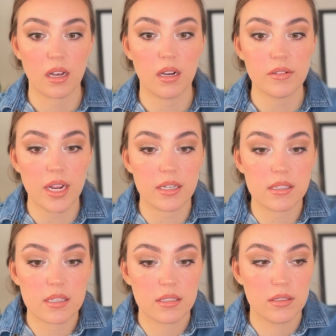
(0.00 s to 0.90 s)
All
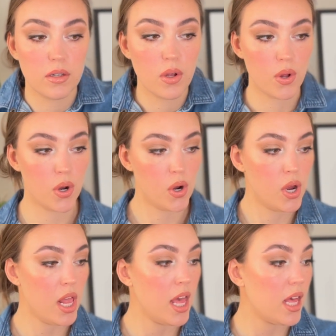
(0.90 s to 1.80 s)
right,
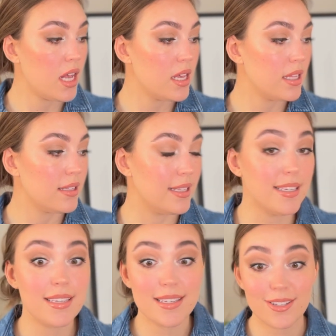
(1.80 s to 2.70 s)

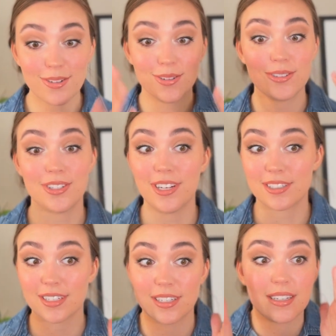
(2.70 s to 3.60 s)
this is the whole
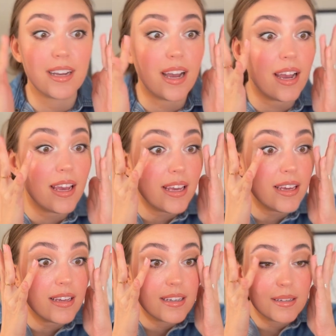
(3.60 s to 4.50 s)
look.
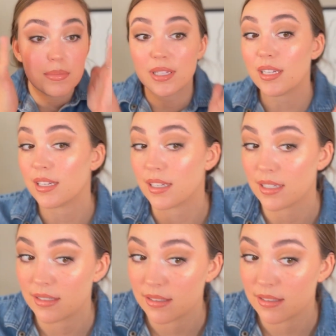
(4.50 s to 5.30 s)
I completed it.